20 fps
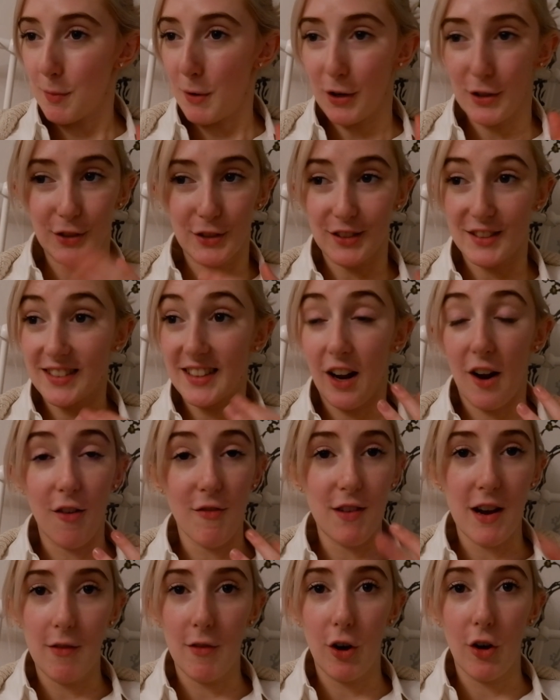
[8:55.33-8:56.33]
but
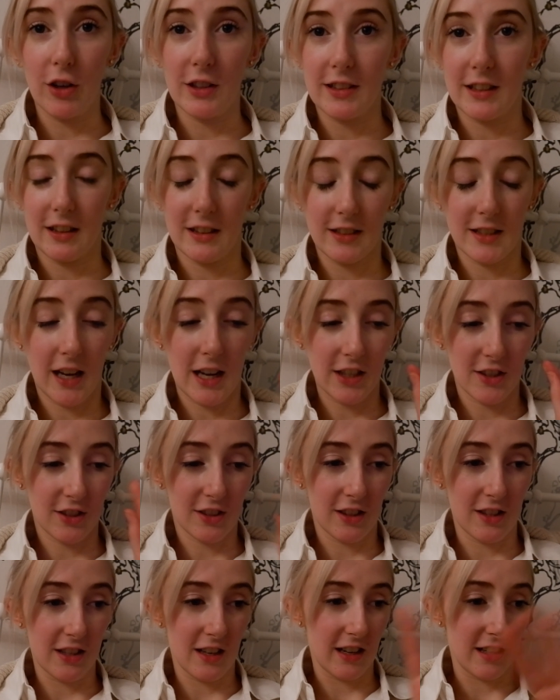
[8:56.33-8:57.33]
I've never liked it. The
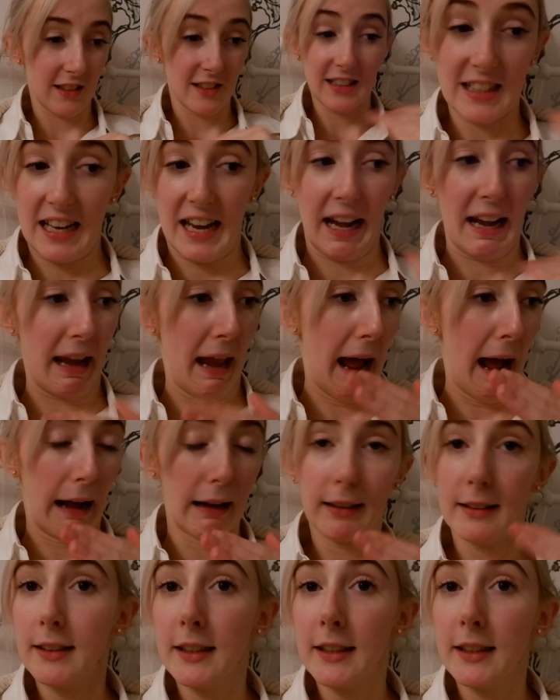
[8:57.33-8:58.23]
texture, the taste, nah.